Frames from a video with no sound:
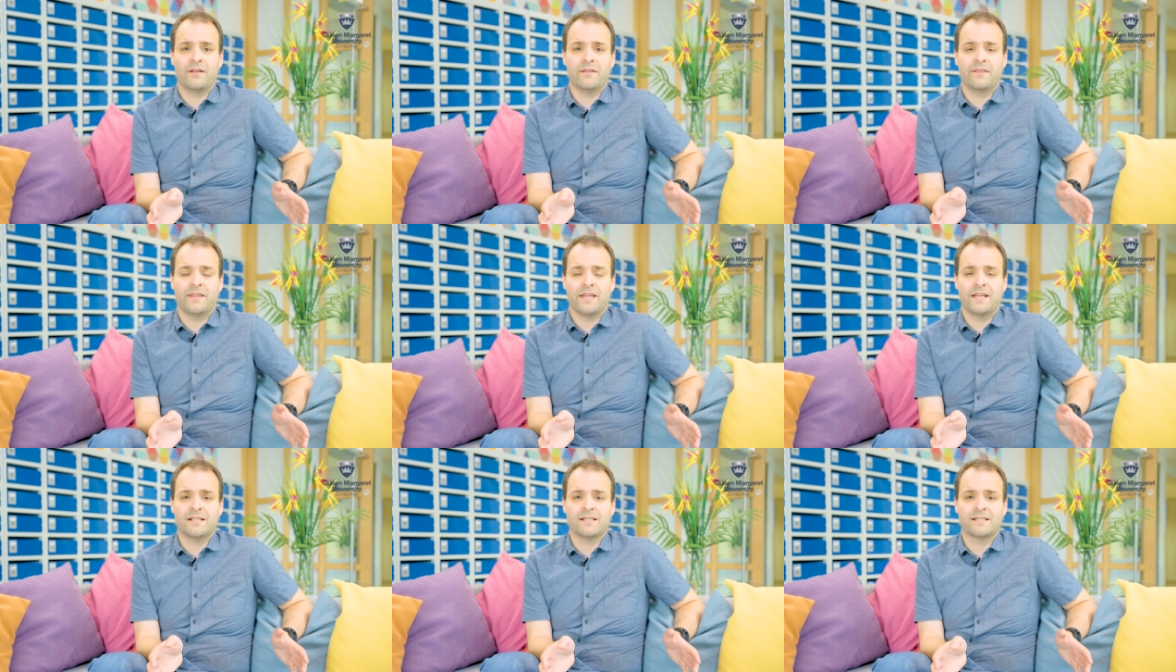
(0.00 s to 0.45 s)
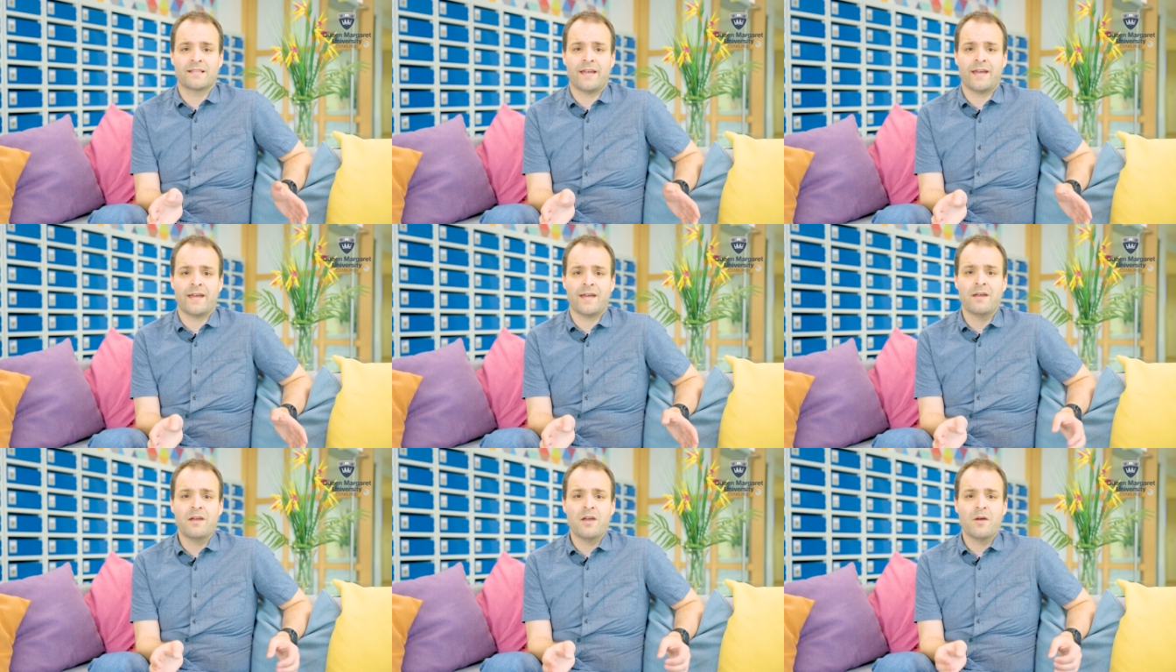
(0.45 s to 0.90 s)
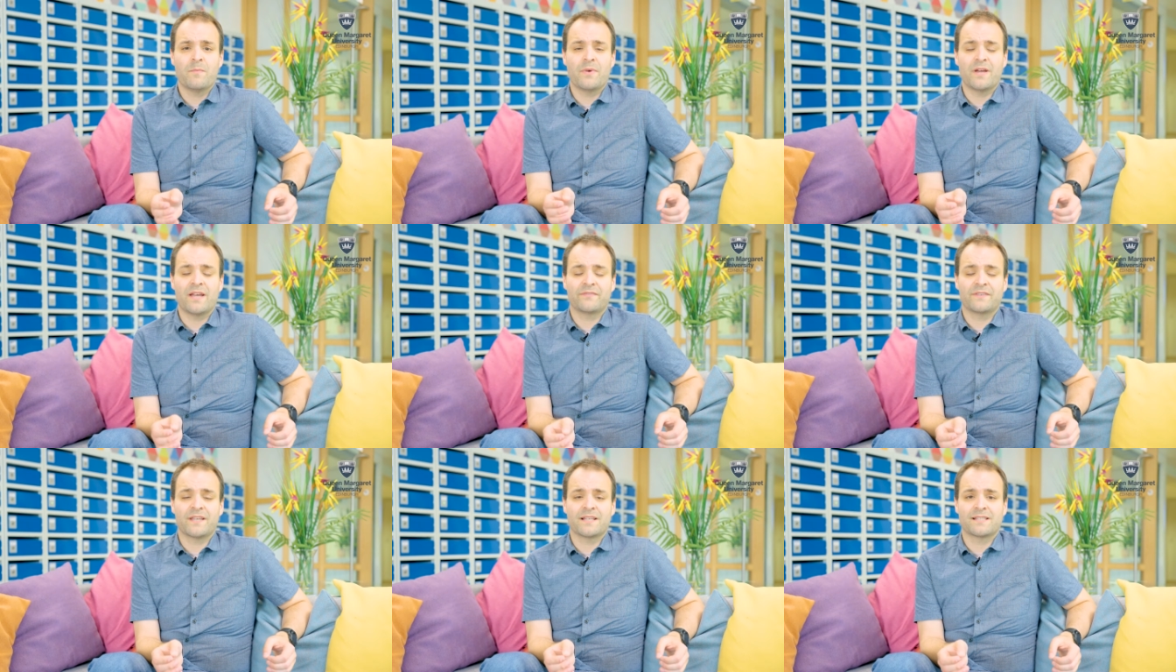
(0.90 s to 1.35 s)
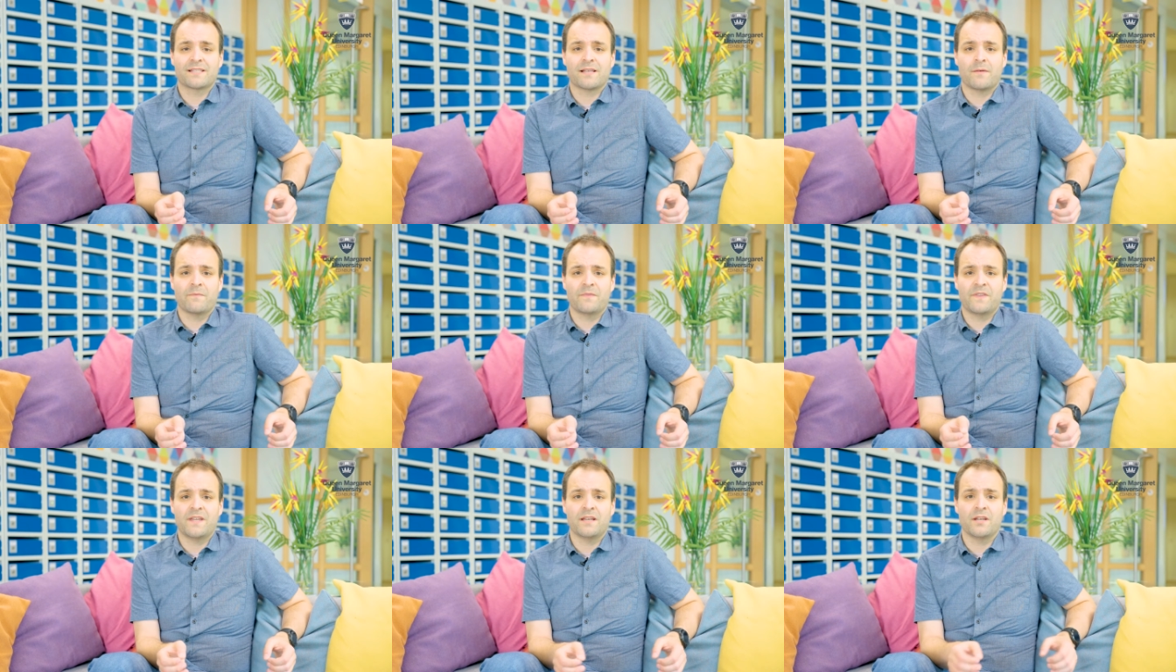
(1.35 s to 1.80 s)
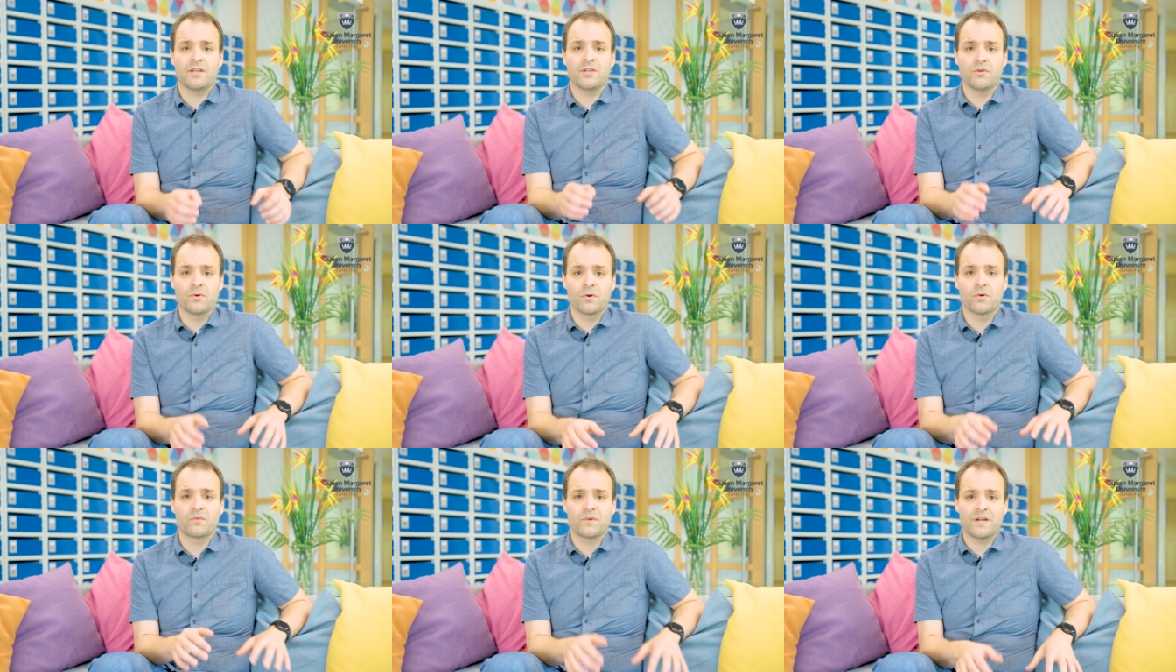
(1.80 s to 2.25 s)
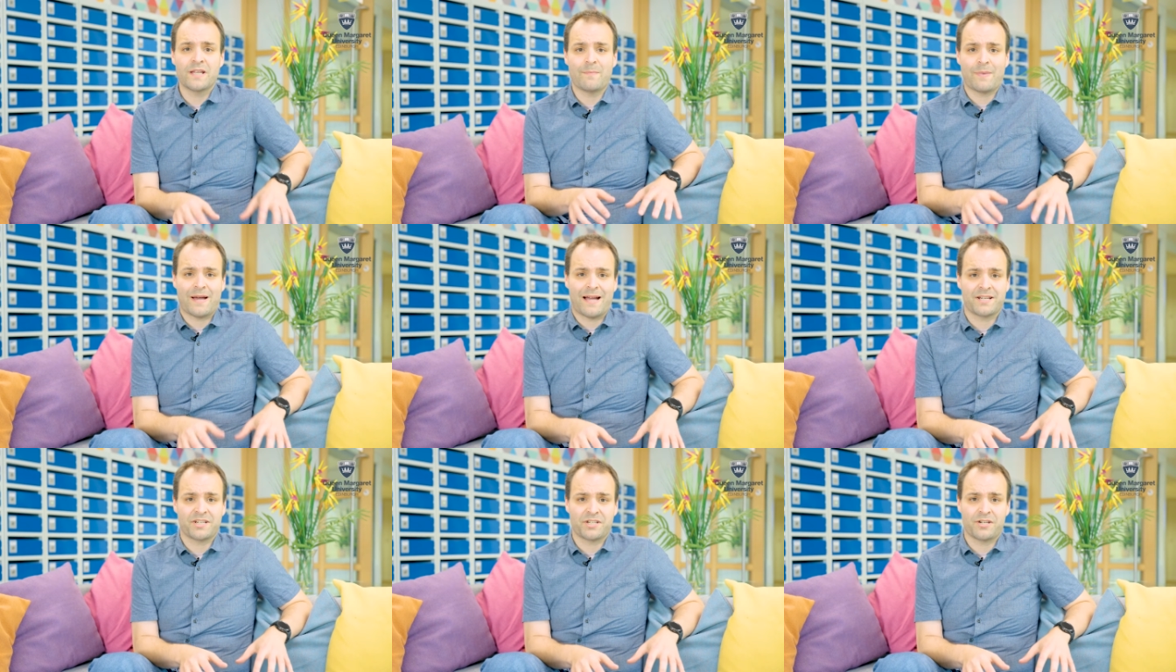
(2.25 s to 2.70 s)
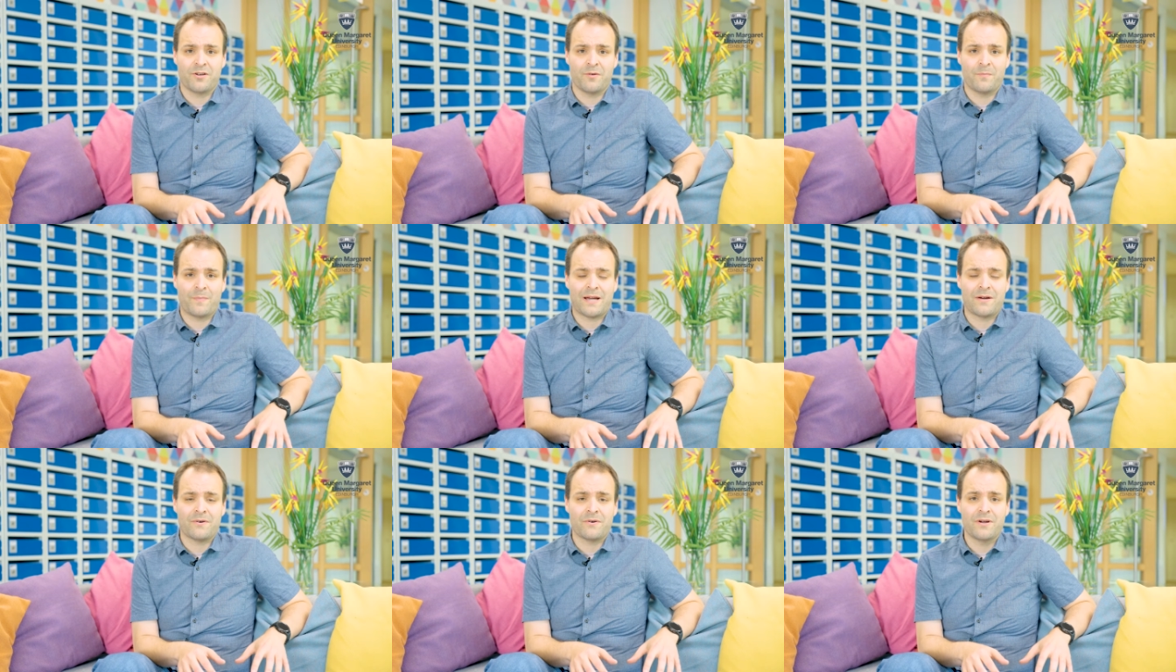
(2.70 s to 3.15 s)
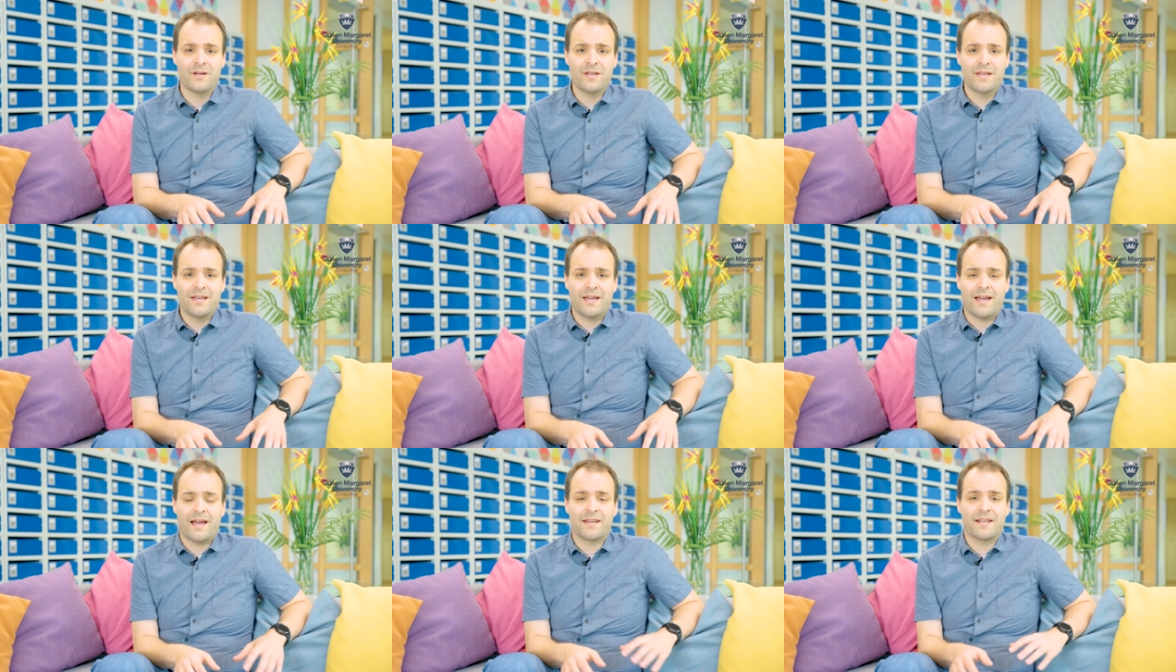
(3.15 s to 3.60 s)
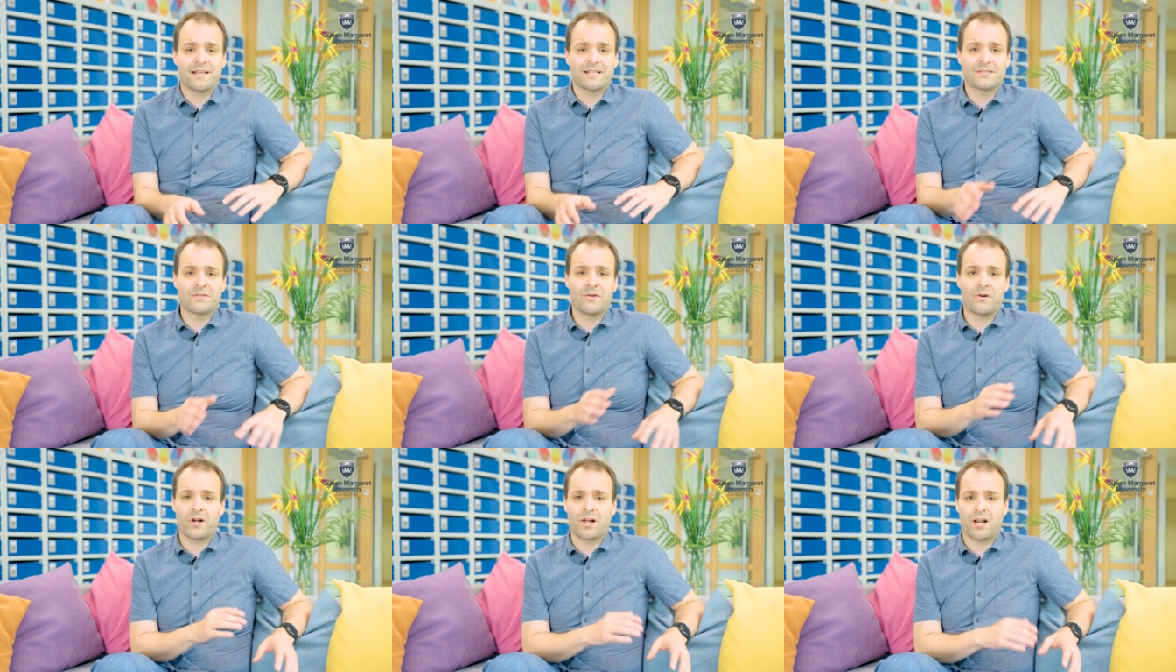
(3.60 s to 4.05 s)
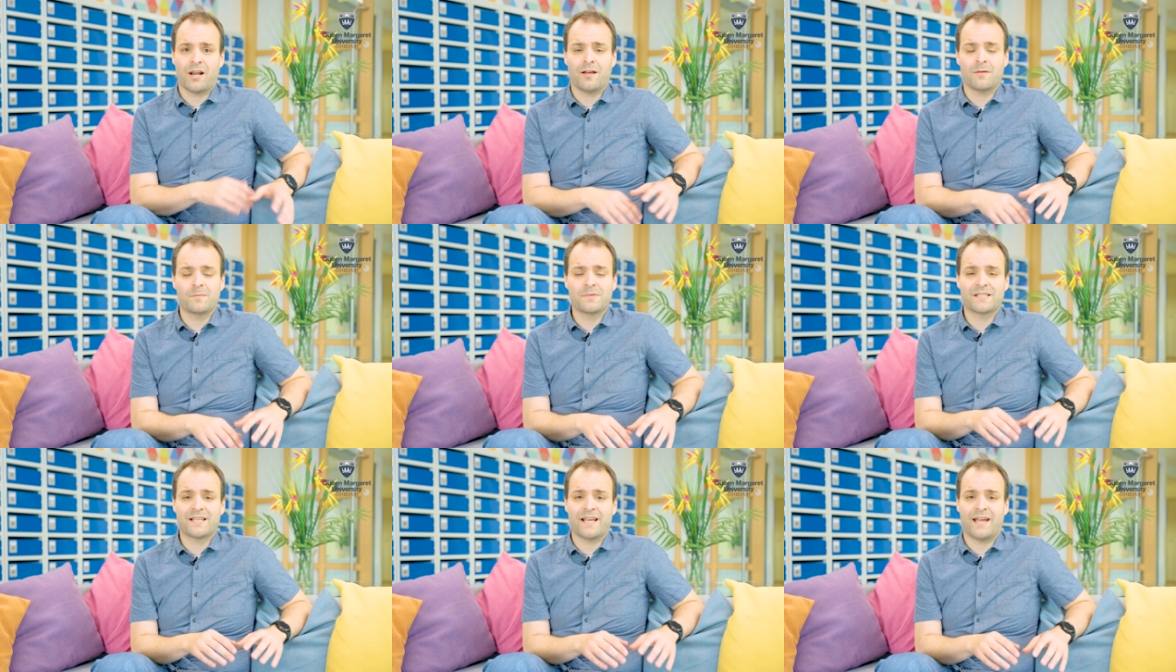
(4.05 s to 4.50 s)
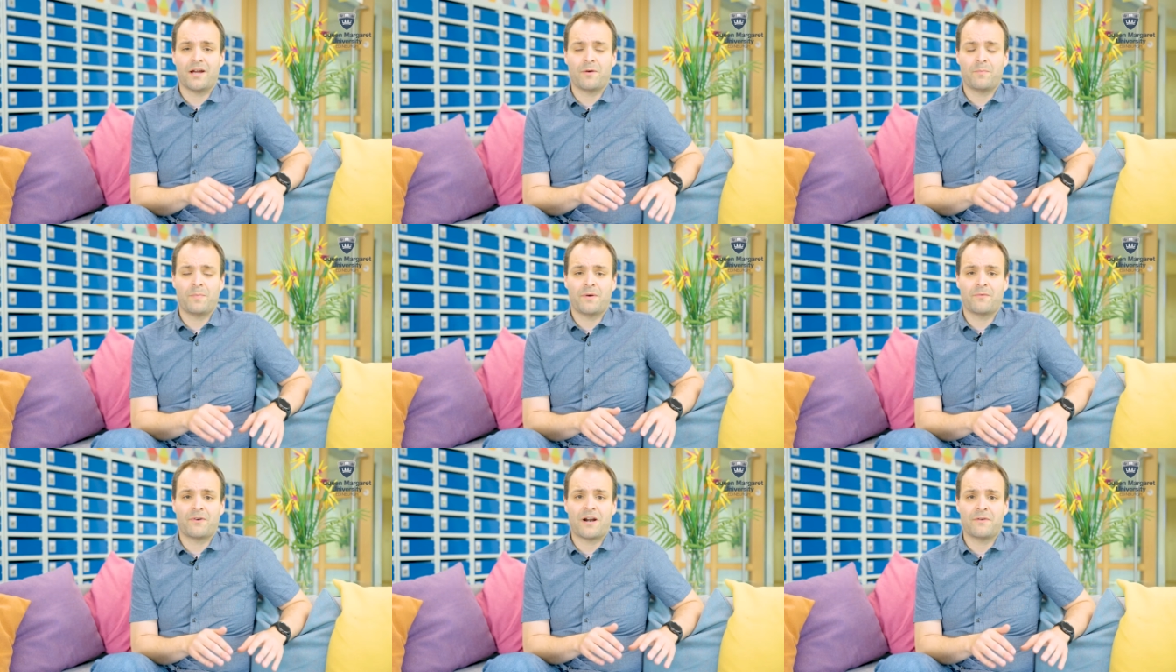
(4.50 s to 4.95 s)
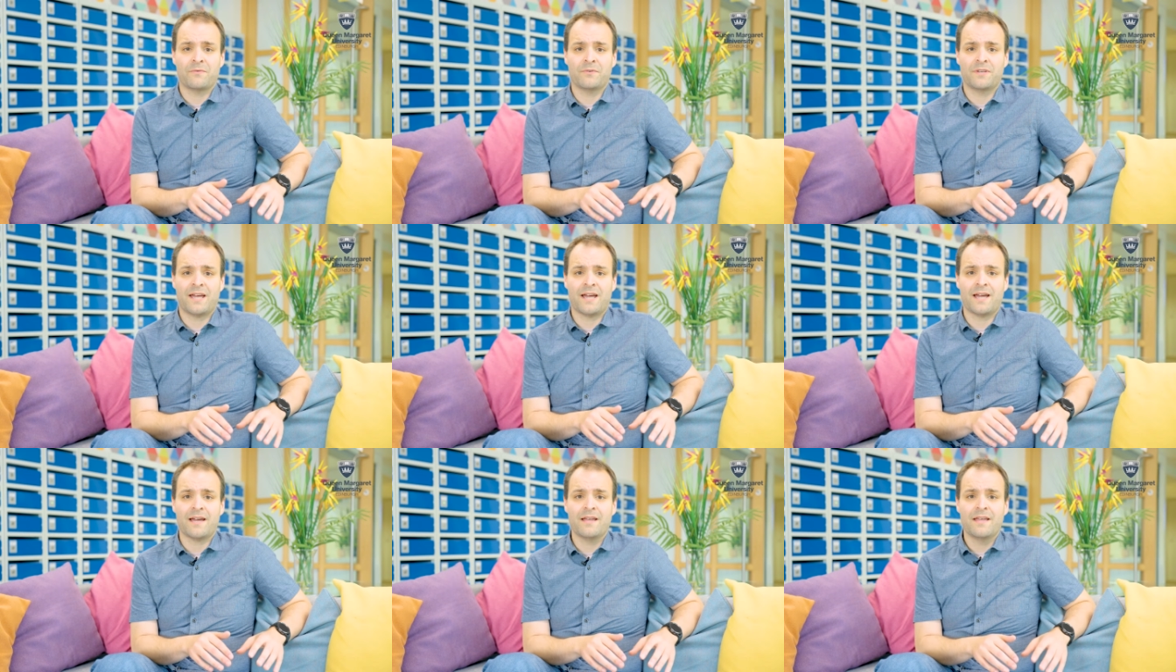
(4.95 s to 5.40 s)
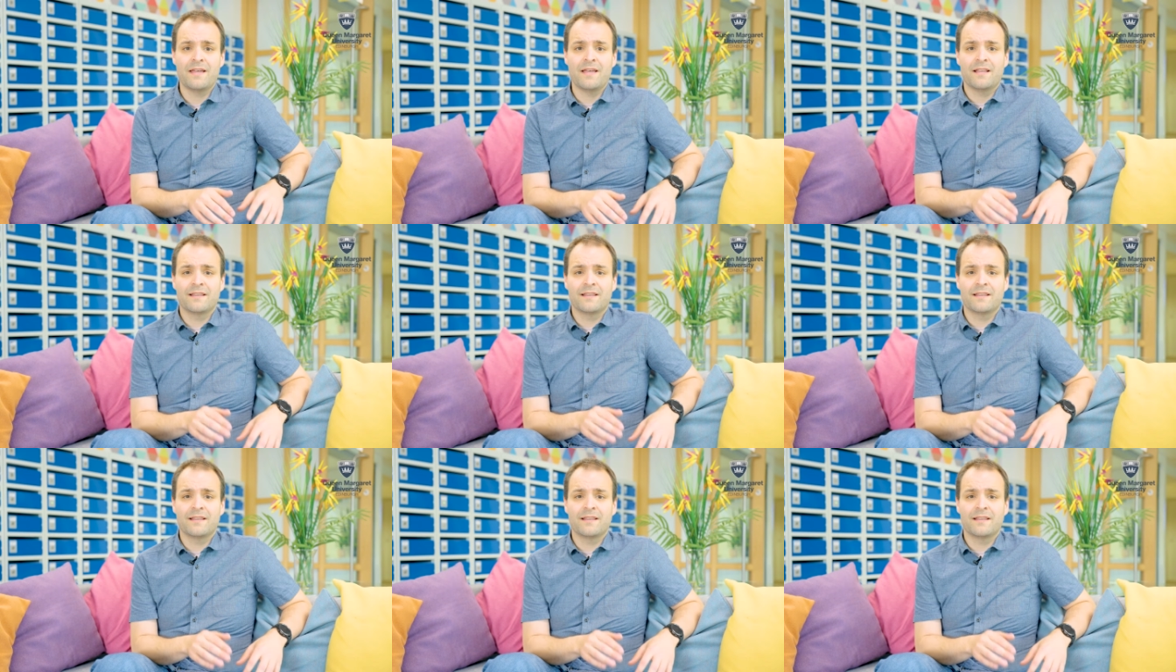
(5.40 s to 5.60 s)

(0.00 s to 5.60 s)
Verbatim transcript: things there, but if there's something that you're really passionate about and there's not a club set up around that,